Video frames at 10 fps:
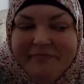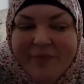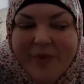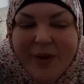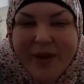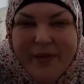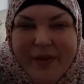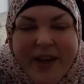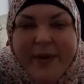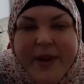No, I don't
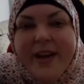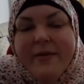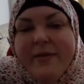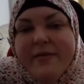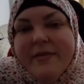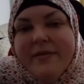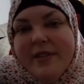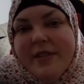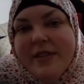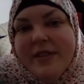feel that way now.
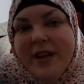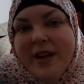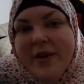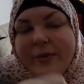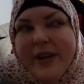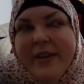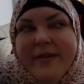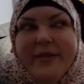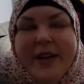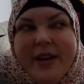You know, like
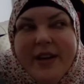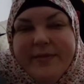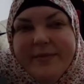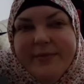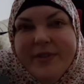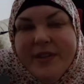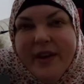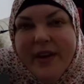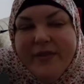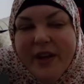I
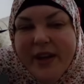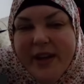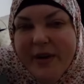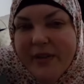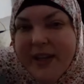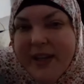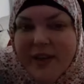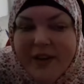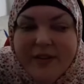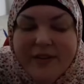cut off talking about like
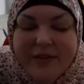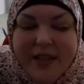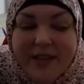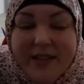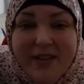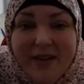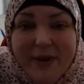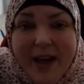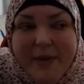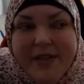our healing together,
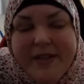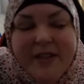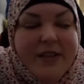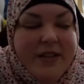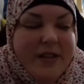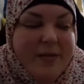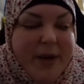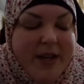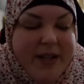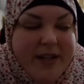what happened.
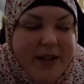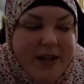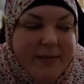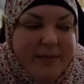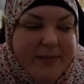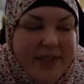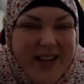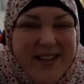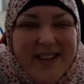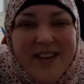But like I
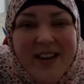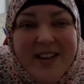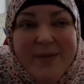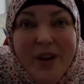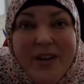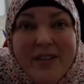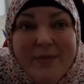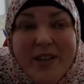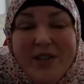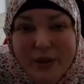said, it's kind of brought
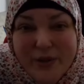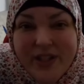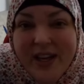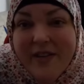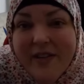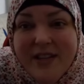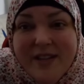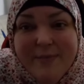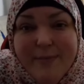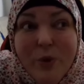us closer together.
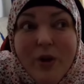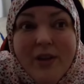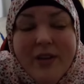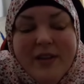He's more